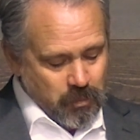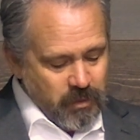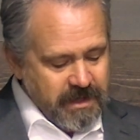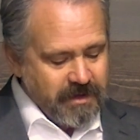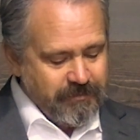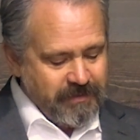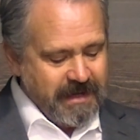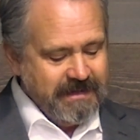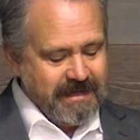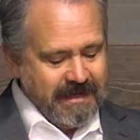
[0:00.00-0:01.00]
We are
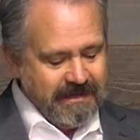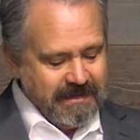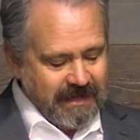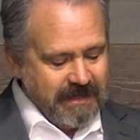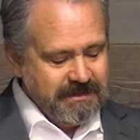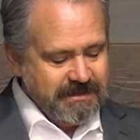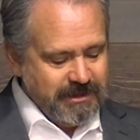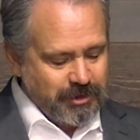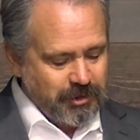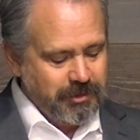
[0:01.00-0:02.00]
finite, God is
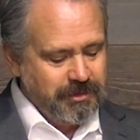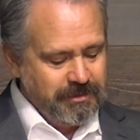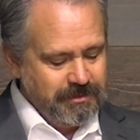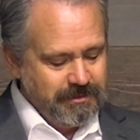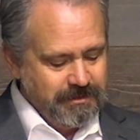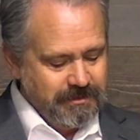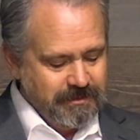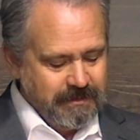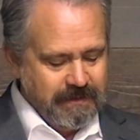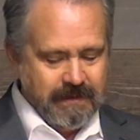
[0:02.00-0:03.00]
eternal.
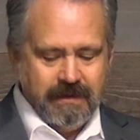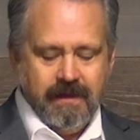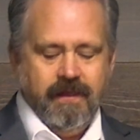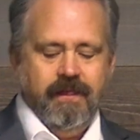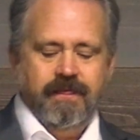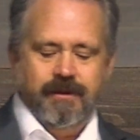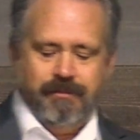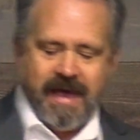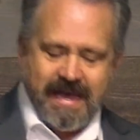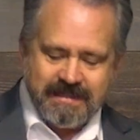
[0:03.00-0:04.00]
The
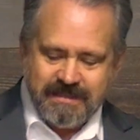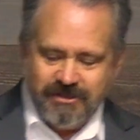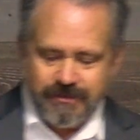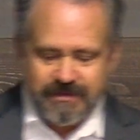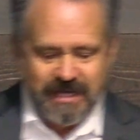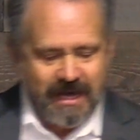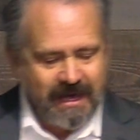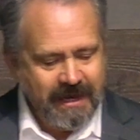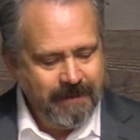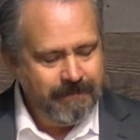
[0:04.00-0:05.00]
passage of
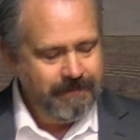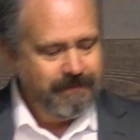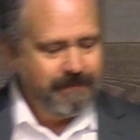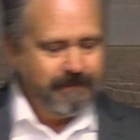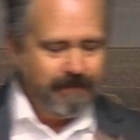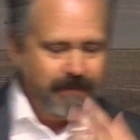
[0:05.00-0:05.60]
time